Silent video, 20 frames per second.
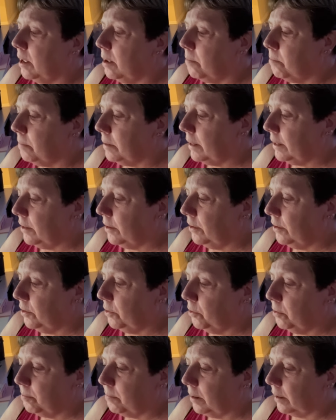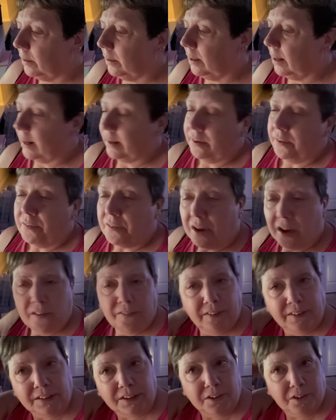being a newer model, I don't know
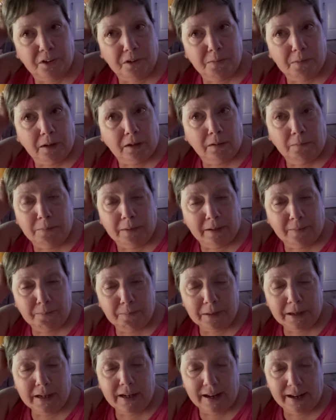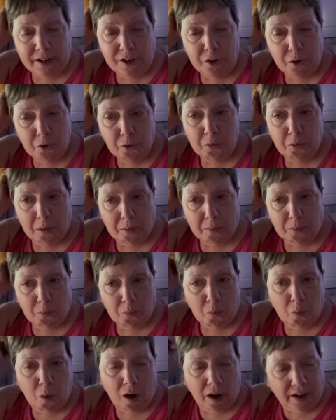if it's a newer model, but being a new
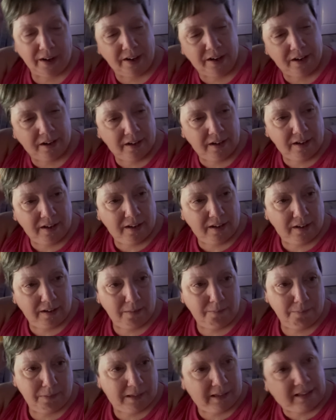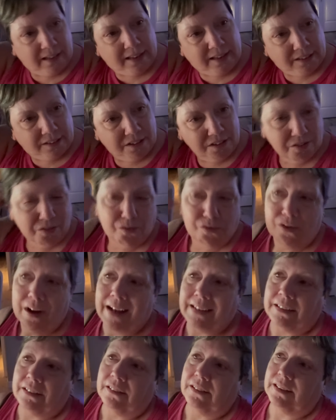one completely, it doesn't
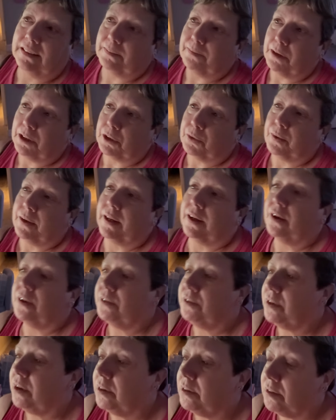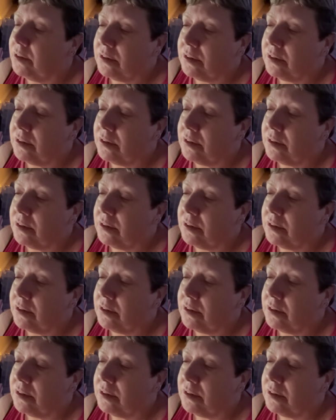rattle as much when it goes on.